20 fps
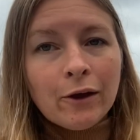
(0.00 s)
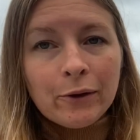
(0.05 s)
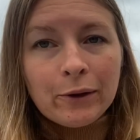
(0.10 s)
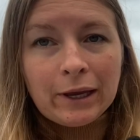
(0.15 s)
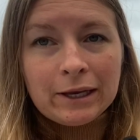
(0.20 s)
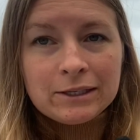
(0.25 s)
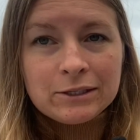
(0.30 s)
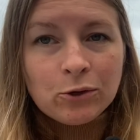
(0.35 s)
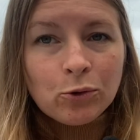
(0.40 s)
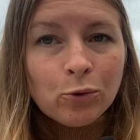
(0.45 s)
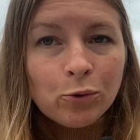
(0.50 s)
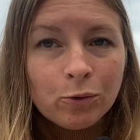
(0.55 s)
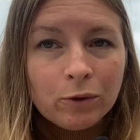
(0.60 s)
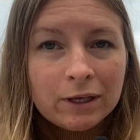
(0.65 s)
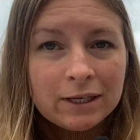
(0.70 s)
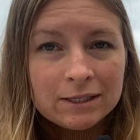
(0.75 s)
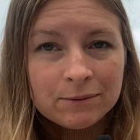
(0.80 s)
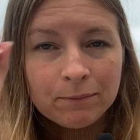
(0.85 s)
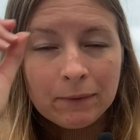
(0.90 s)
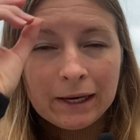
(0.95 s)
Okay, so all
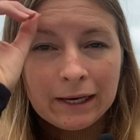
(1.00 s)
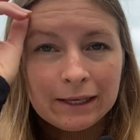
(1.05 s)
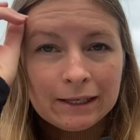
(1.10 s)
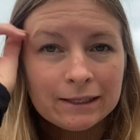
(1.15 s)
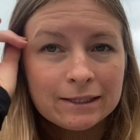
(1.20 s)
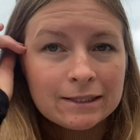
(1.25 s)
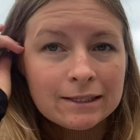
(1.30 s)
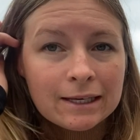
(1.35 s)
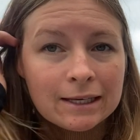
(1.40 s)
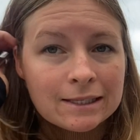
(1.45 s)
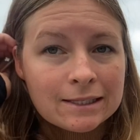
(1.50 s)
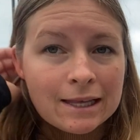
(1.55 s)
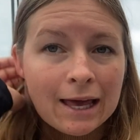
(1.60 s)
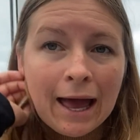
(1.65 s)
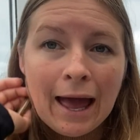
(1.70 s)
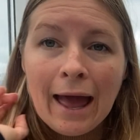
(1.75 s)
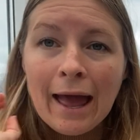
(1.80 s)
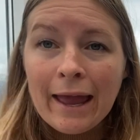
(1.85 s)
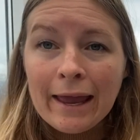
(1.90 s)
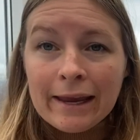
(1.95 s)
this means is that
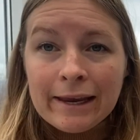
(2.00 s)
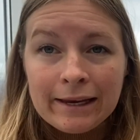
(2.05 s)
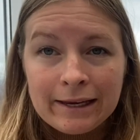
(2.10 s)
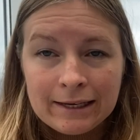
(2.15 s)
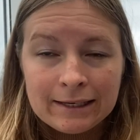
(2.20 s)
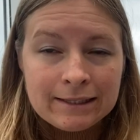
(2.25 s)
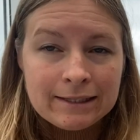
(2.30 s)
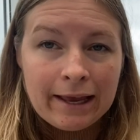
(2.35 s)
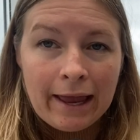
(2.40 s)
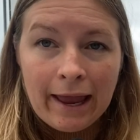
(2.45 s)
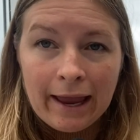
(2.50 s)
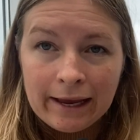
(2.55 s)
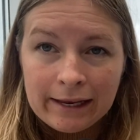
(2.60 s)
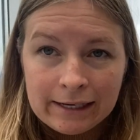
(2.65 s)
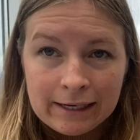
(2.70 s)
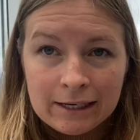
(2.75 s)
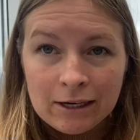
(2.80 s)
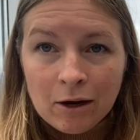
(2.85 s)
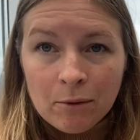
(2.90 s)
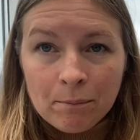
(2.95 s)
a is
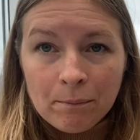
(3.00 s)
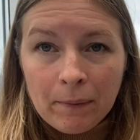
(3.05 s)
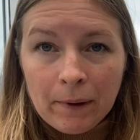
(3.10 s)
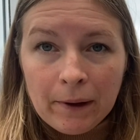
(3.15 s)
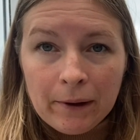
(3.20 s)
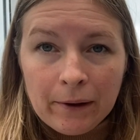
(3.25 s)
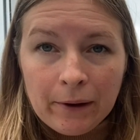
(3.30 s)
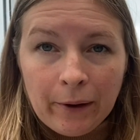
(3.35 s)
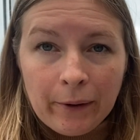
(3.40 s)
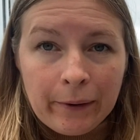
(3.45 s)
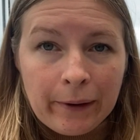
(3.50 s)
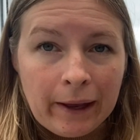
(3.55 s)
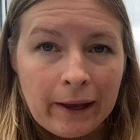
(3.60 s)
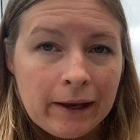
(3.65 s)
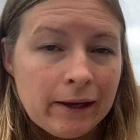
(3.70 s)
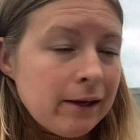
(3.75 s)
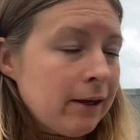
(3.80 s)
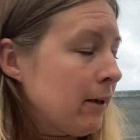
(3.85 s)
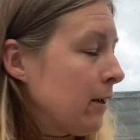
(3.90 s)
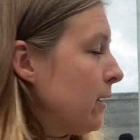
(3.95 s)
any number,
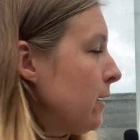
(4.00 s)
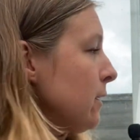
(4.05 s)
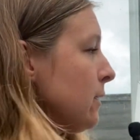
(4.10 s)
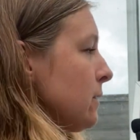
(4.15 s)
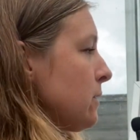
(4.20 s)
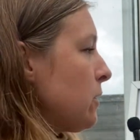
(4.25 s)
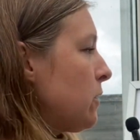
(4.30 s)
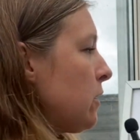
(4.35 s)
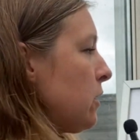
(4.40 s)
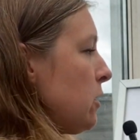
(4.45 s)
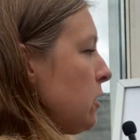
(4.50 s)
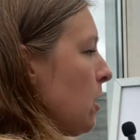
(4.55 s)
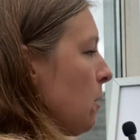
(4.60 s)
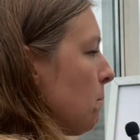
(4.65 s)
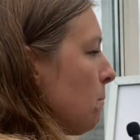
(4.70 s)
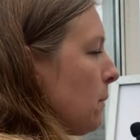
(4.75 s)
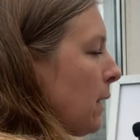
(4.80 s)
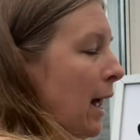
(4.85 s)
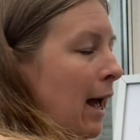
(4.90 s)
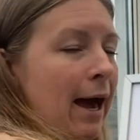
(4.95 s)
okay? So the
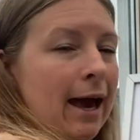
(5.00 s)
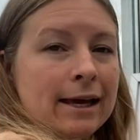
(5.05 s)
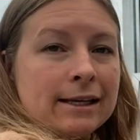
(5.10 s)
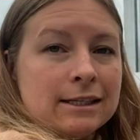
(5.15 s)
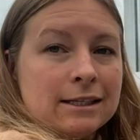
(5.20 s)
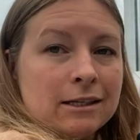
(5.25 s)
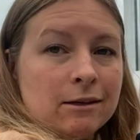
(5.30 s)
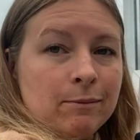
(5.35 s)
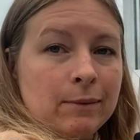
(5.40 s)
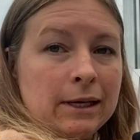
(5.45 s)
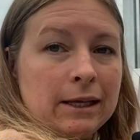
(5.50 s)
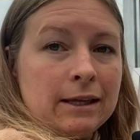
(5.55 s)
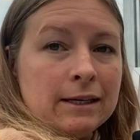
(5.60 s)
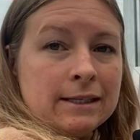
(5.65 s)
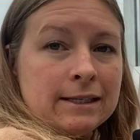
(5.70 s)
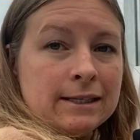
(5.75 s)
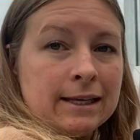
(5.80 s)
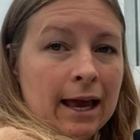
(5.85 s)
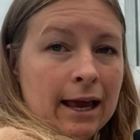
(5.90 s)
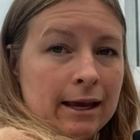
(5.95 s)
number has to be the
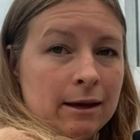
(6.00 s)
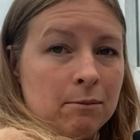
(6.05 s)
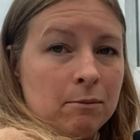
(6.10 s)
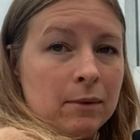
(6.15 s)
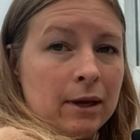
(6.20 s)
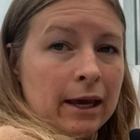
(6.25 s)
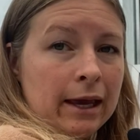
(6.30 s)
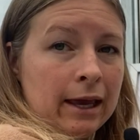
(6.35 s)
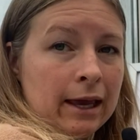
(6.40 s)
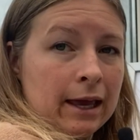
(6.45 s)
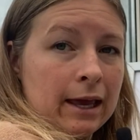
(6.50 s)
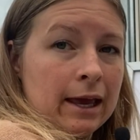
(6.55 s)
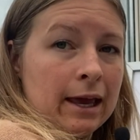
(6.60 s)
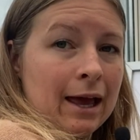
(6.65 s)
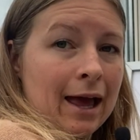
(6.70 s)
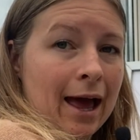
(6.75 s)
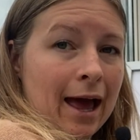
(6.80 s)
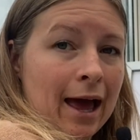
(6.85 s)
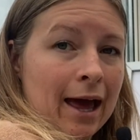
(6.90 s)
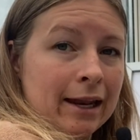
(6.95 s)
same here
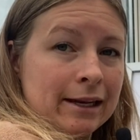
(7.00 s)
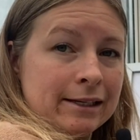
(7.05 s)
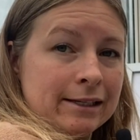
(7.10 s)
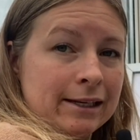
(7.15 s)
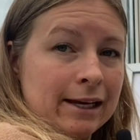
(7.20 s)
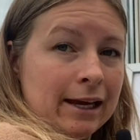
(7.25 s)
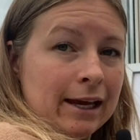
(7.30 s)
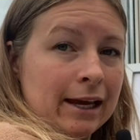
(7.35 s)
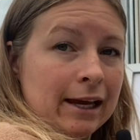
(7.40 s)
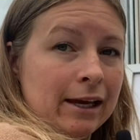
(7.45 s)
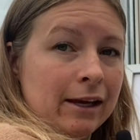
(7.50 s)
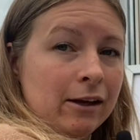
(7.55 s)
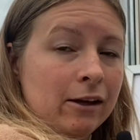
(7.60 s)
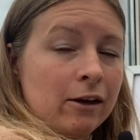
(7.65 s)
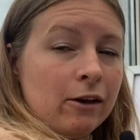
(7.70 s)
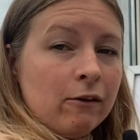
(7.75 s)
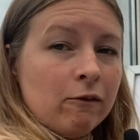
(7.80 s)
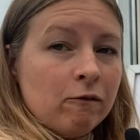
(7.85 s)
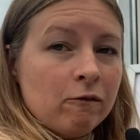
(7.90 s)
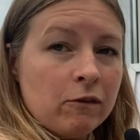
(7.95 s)
and here
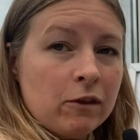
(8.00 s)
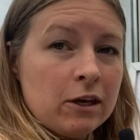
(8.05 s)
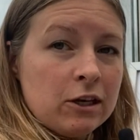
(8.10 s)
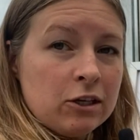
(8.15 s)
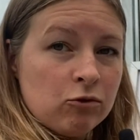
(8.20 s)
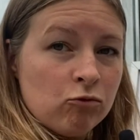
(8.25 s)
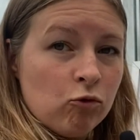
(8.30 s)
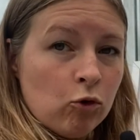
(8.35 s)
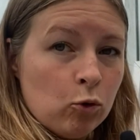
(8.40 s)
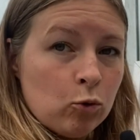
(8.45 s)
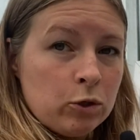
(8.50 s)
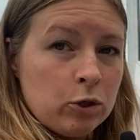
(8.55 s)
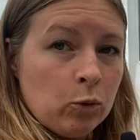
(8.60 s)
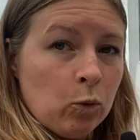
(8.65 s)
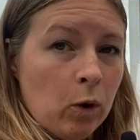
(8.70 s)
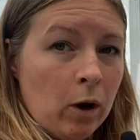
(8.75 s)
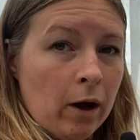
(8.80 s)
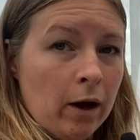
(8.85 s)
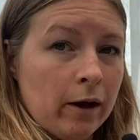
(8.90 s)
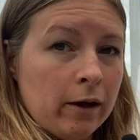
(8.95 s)
for this rule to
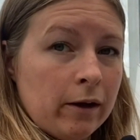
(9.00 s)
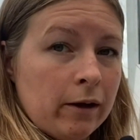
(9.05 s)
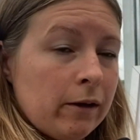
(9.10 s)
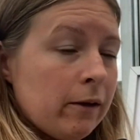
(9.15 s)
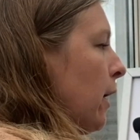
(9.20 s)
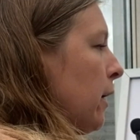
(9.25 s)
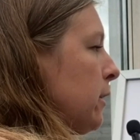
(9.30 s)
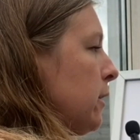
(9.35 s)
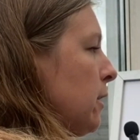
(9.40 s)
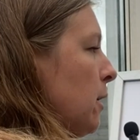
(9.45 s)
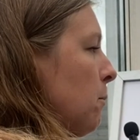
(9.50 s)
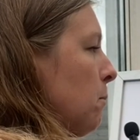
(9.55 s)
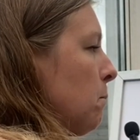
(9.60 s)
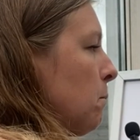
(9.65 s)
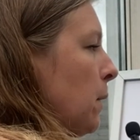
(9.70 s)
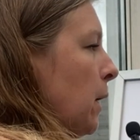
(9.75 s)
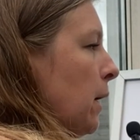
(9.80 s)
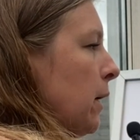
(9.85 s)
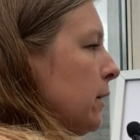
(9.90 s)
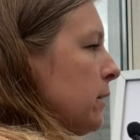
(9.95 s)
work. A
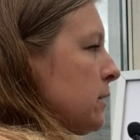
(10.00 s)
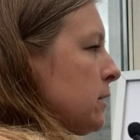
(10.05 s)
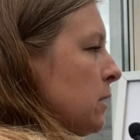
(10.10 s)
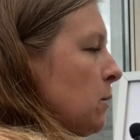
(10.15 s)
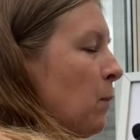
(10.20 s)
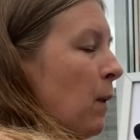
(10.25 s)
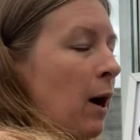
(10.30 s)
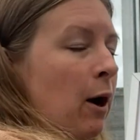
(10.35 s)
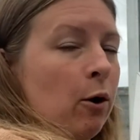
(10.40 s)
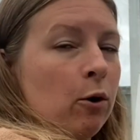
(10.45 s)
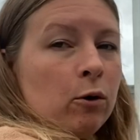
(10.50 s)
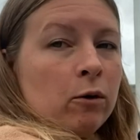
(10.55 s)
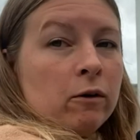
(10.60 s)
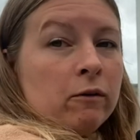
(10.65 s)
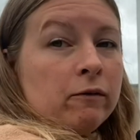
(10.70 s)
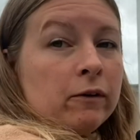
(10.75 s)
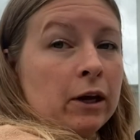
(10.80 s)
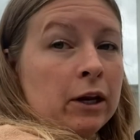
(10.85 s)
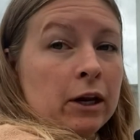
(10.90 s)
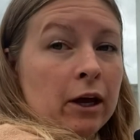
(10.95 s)
number to the power
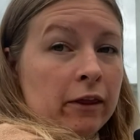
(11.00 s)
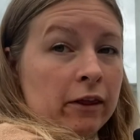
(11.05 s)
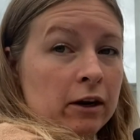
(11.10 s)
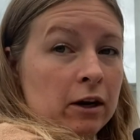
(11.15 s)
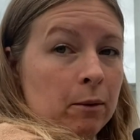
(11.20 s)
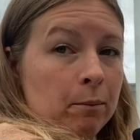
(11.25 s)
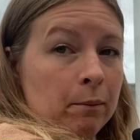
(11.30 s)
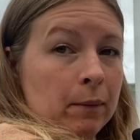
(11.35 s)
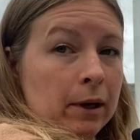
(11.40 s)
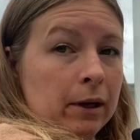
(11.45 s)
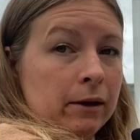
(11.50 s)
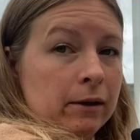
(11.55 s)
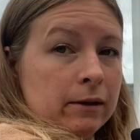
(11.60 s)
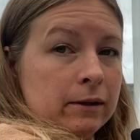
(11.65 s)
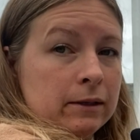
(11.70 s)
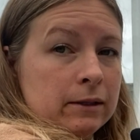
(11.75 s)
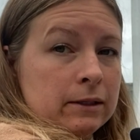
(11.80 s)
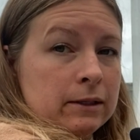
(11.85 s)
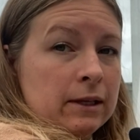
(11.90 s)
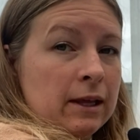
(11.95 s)
of another number,
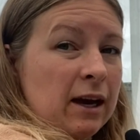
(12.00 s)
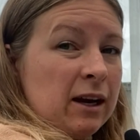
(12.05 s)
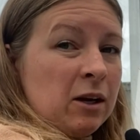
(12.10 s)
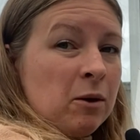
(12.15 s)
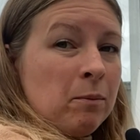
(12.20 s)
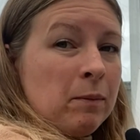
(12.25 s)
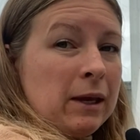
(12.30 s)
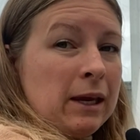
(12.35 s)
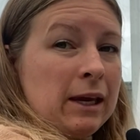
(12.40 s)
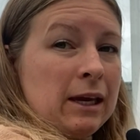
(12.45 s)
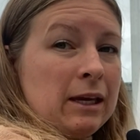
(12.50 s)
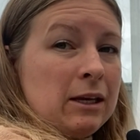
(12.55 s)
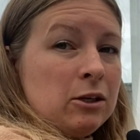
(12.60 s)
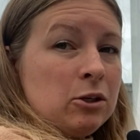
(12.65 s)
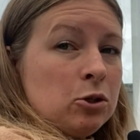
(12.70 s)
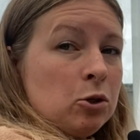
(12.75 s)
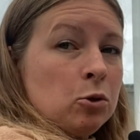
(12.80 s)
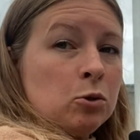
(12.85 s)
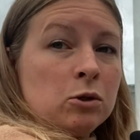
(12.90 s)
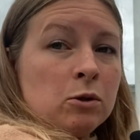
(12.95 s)
so that could be
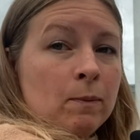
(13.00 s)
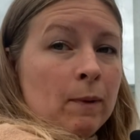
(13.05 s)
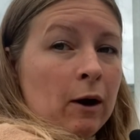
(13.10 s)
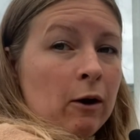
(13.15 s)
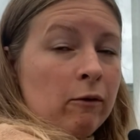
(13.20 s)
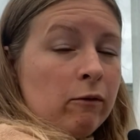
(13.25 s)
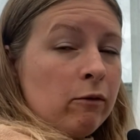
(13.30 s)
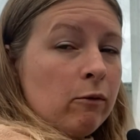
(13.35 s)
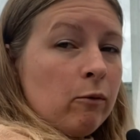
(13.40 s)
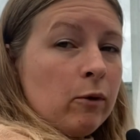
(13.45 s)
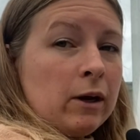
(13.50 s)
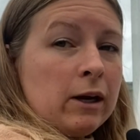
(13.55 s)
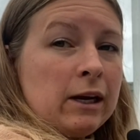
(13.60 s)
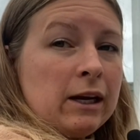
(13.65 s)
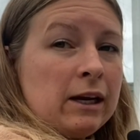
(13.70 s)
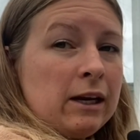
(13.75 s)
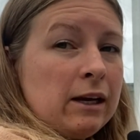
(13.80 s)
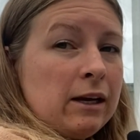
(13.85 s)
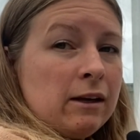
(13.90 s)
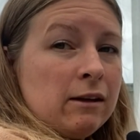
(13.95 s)
2 to the power of
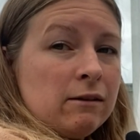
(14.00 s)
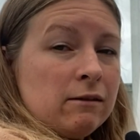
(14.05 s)
3,